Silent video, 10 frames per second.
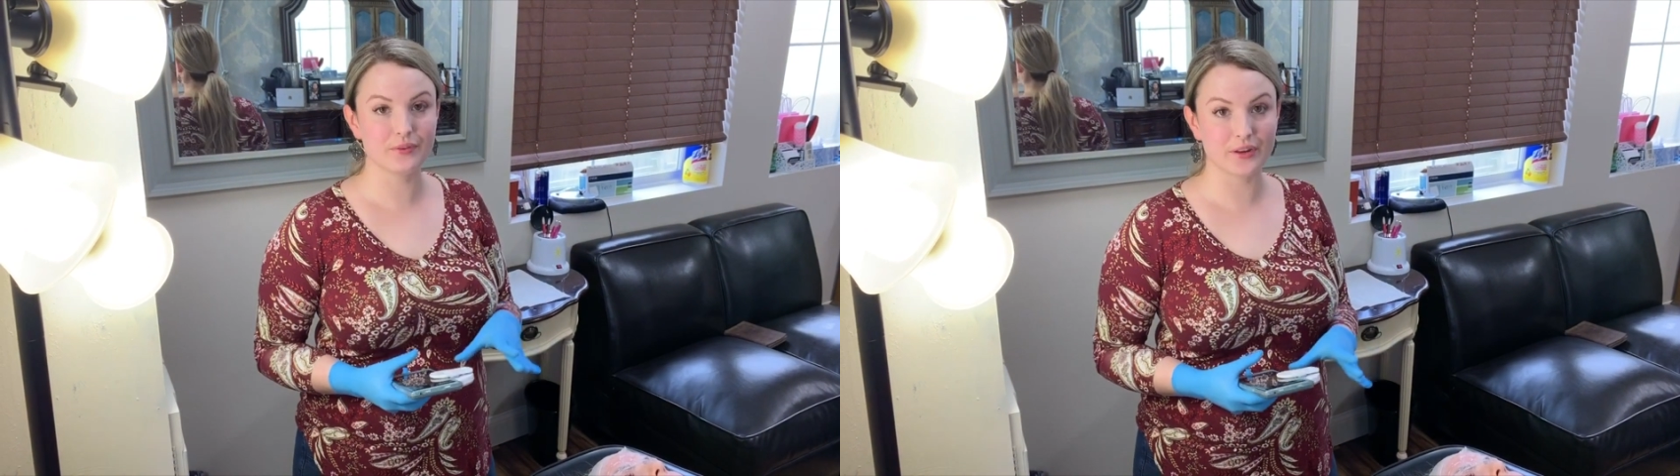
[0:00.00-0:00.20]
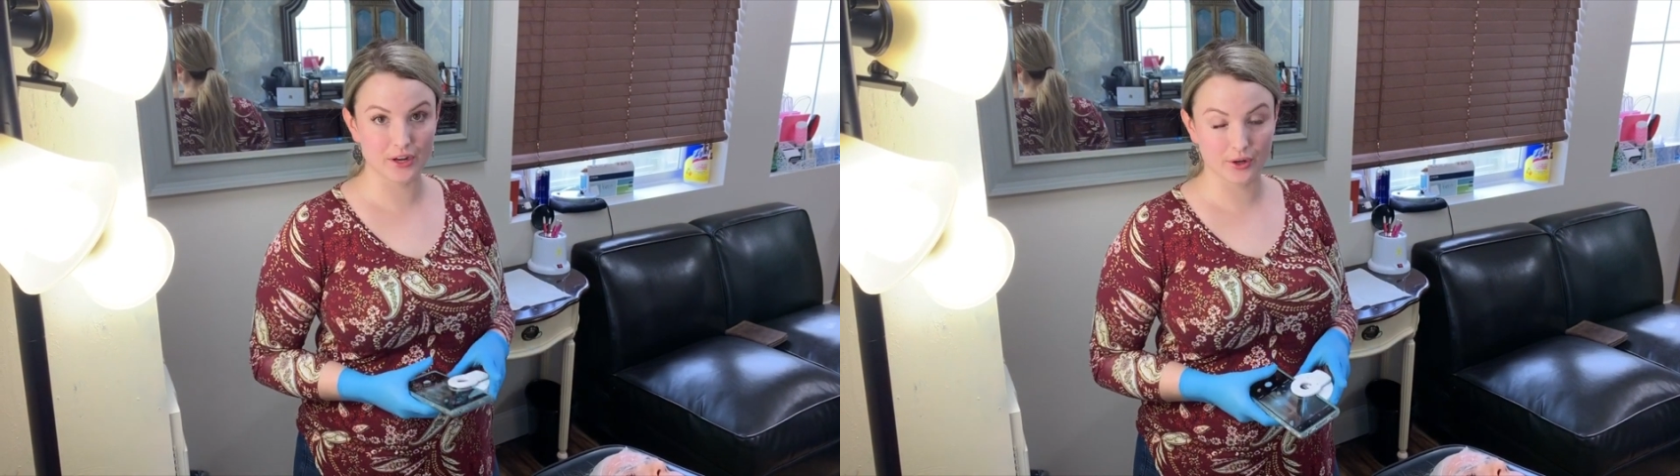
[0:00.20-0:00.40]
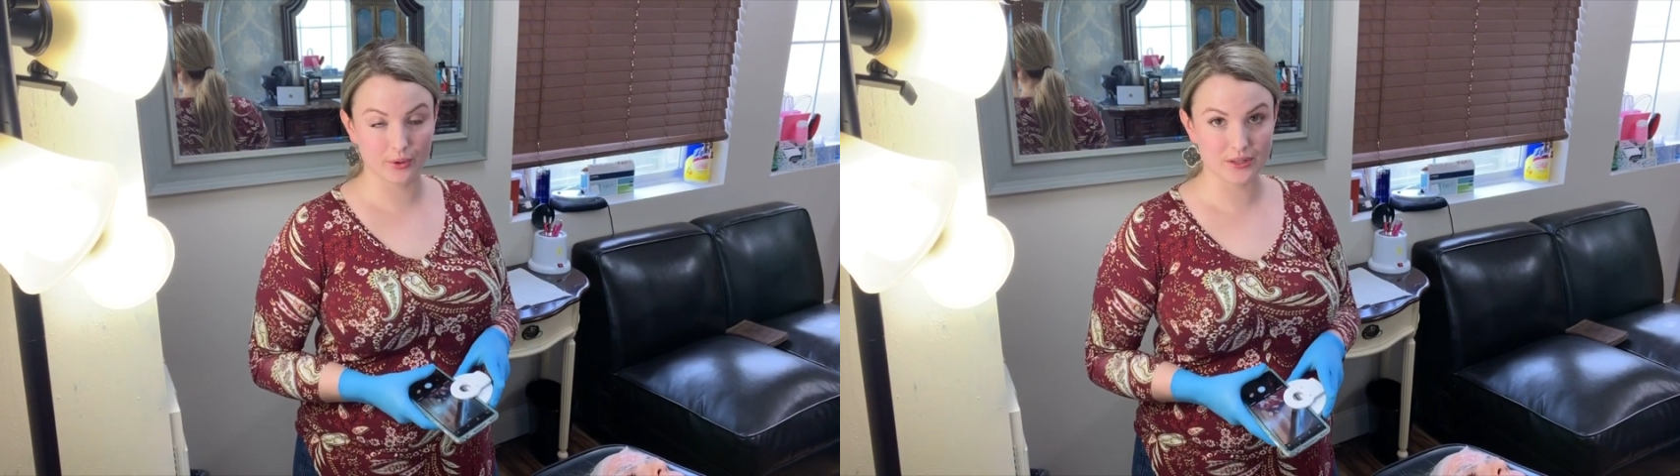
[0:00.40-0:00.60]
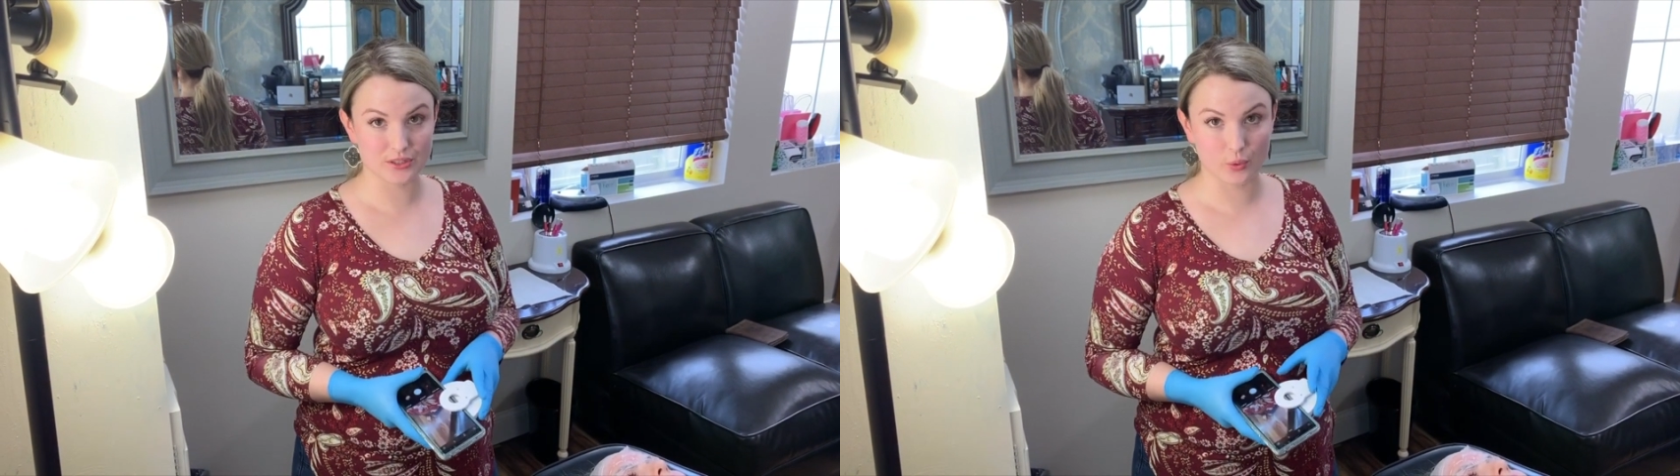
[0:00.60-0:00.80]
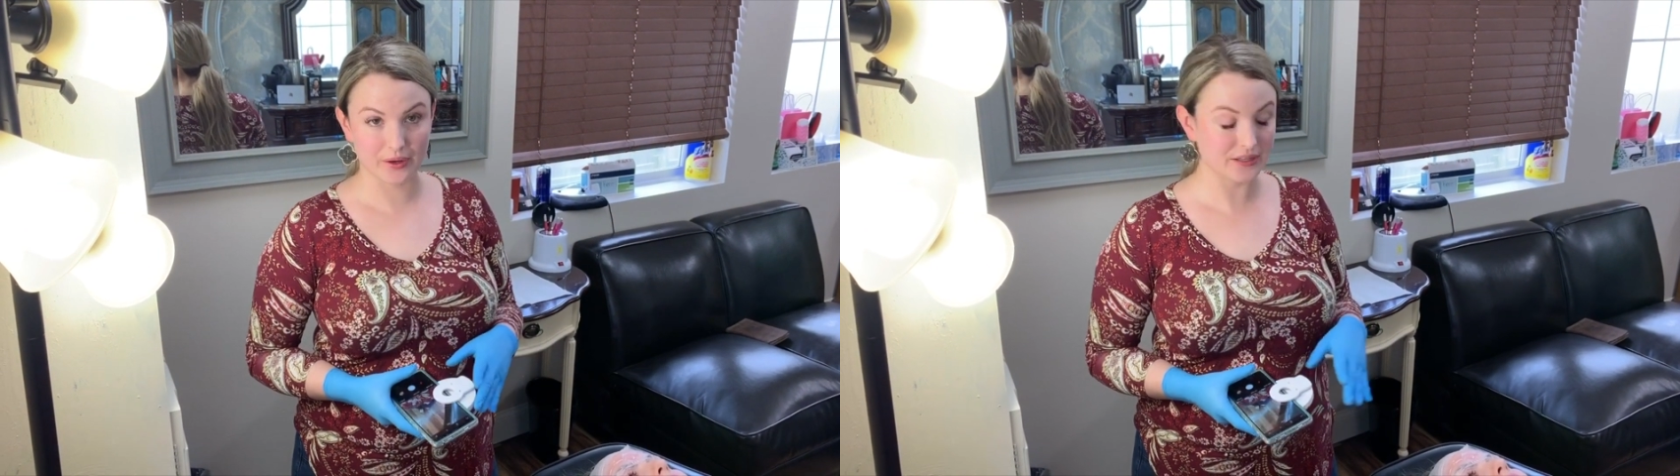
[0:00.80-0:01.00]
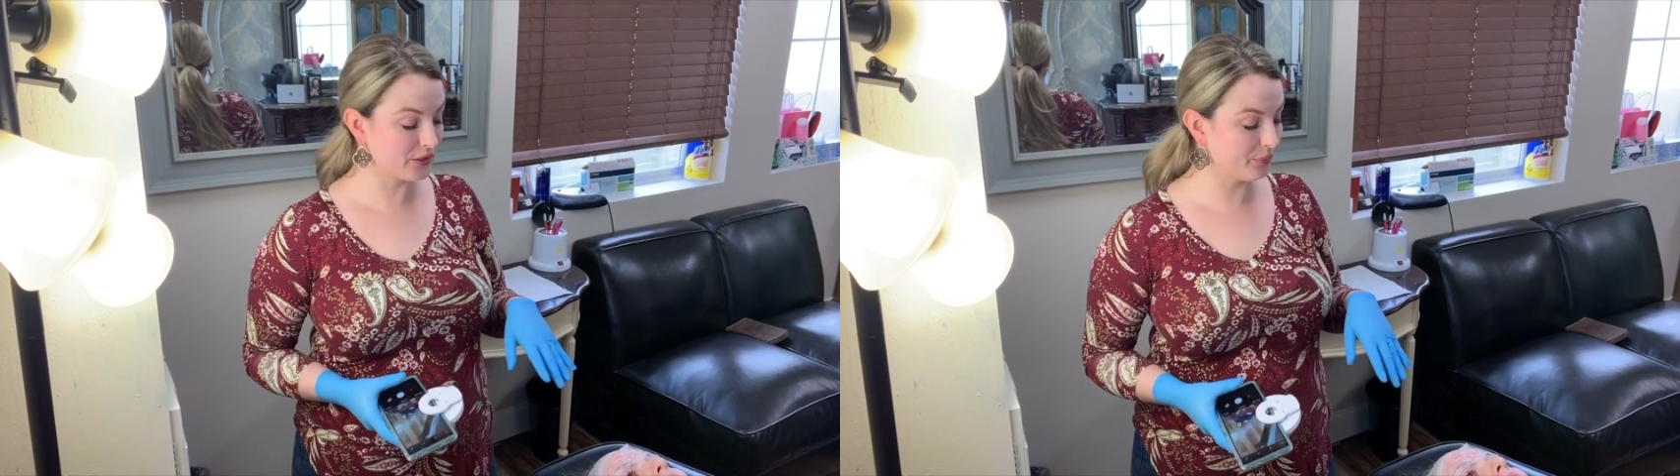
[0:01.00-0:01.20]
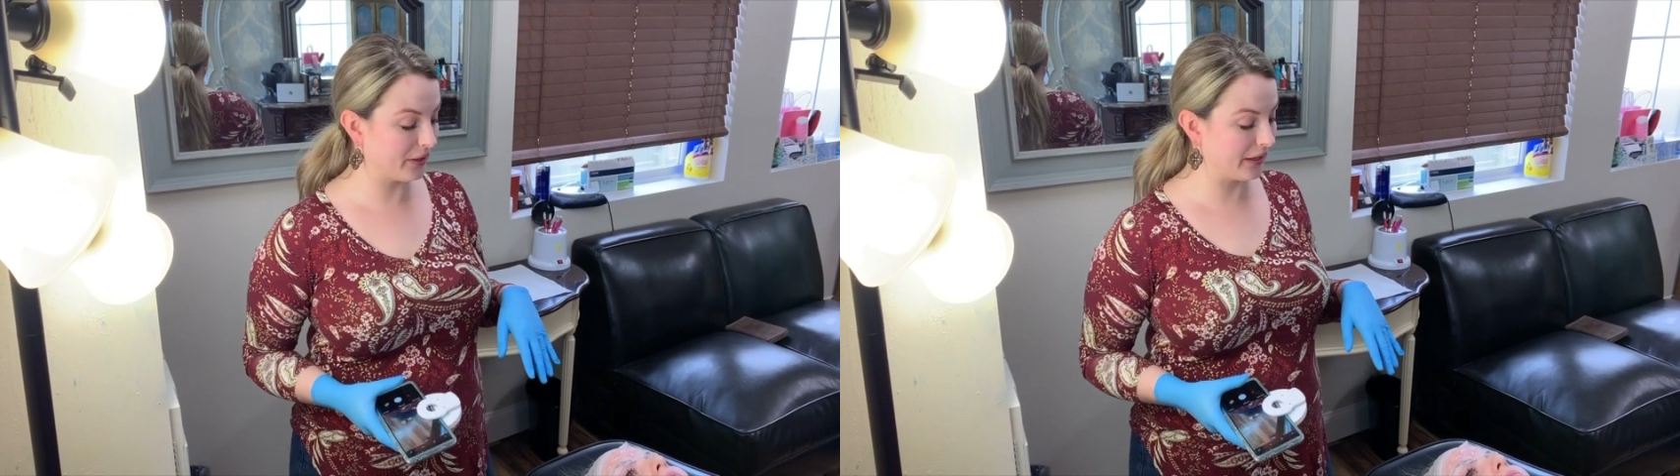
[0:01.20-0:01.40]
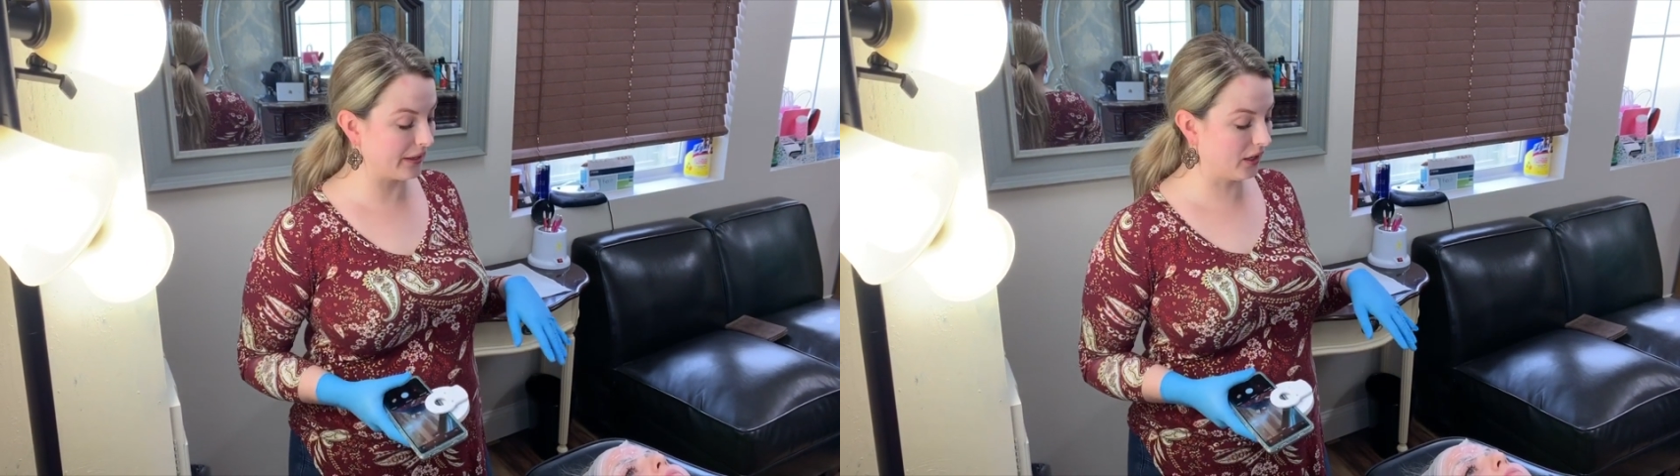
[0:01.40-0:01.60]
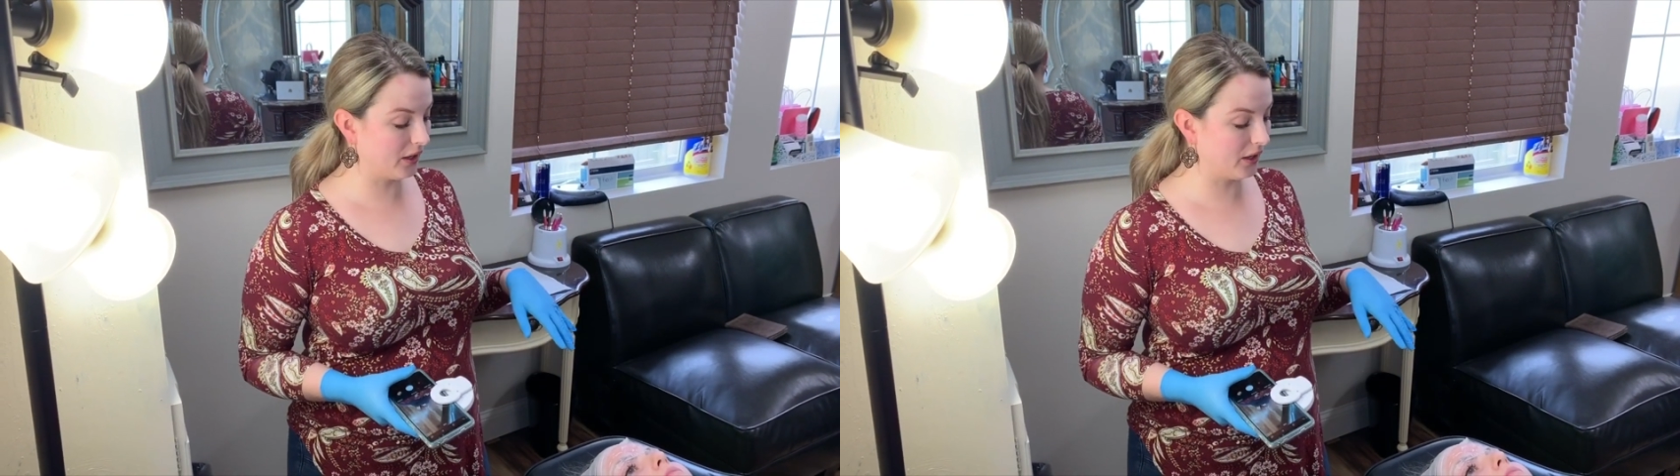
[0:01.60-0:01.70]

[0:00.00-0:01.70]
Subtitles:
video is going to be